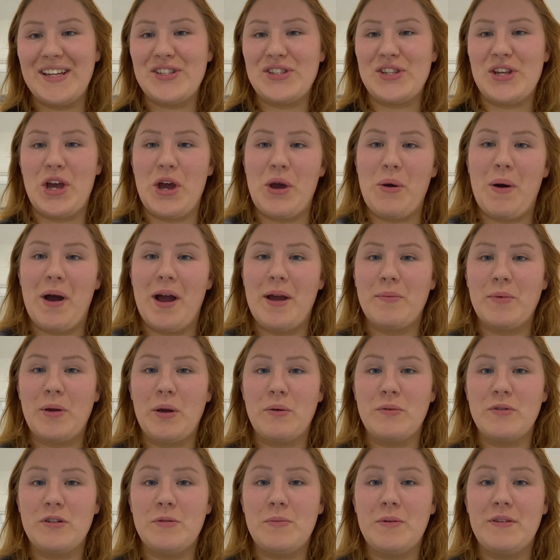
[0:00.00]
So I'm
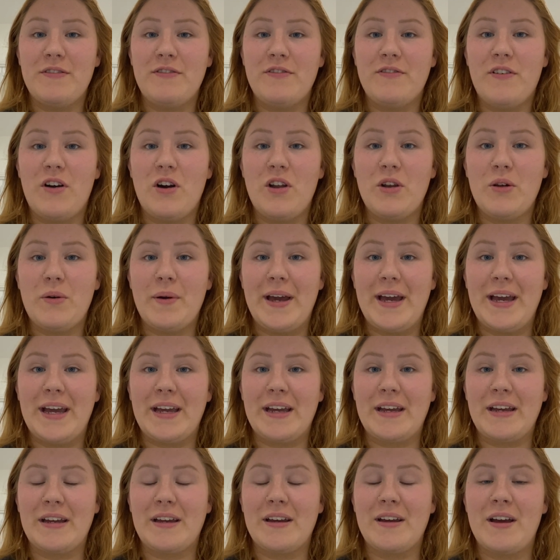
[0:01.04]
going to be
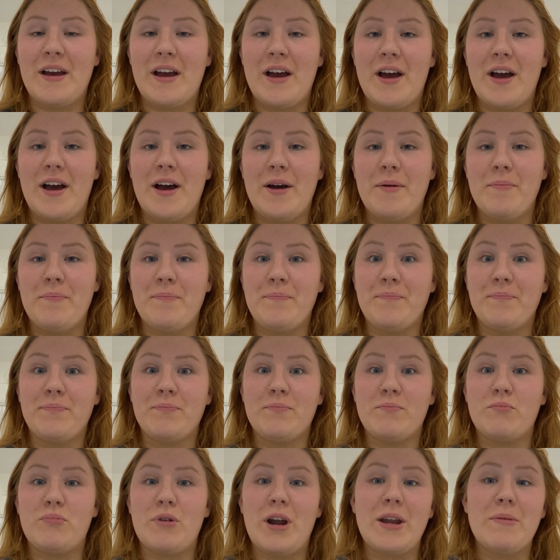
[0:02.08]
following
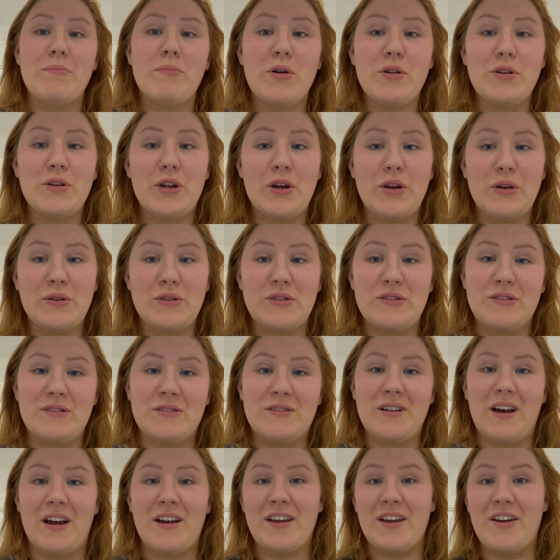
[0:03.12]
Brad Mondo's
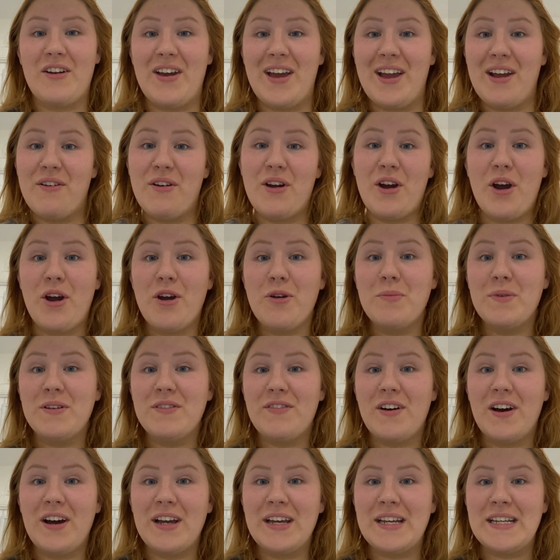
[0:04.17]
dye your hair at home
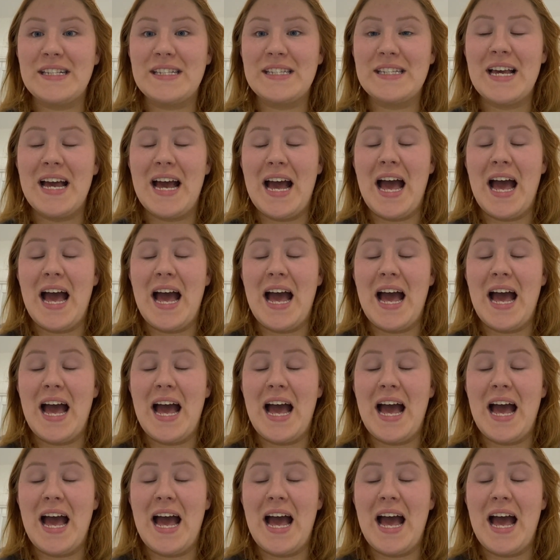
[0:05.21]
advice,